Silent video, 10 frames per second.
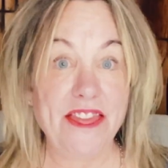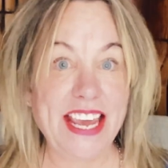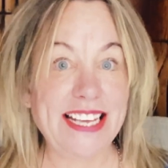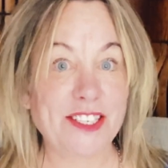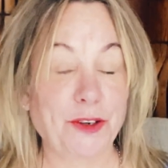
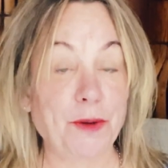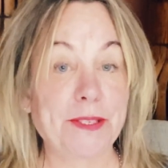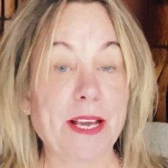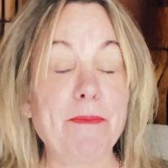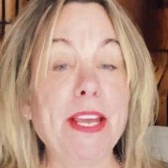These groups
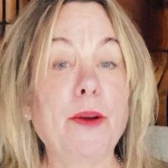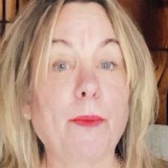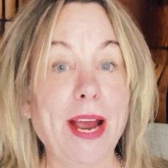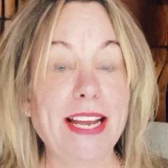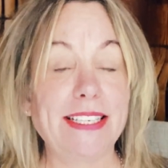can be
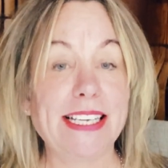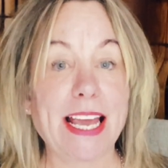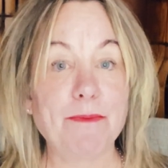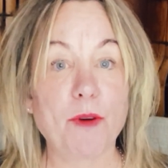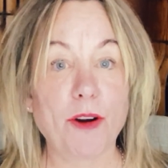great to
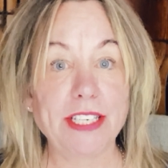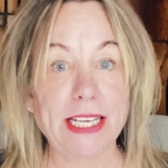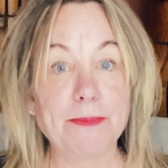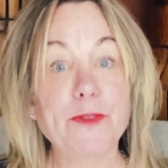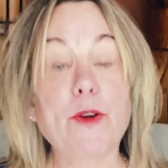get more
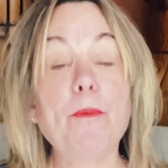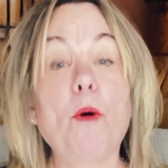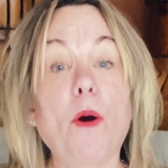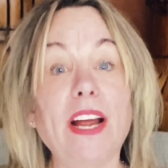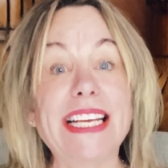tips from
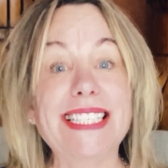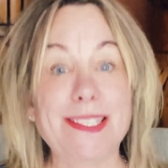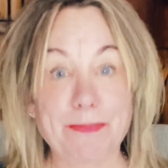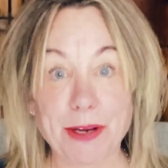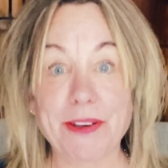more
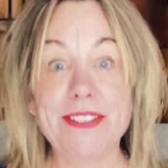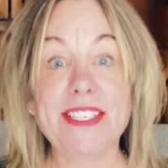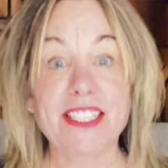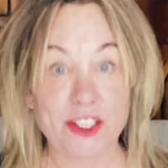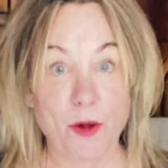
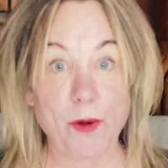experienced solo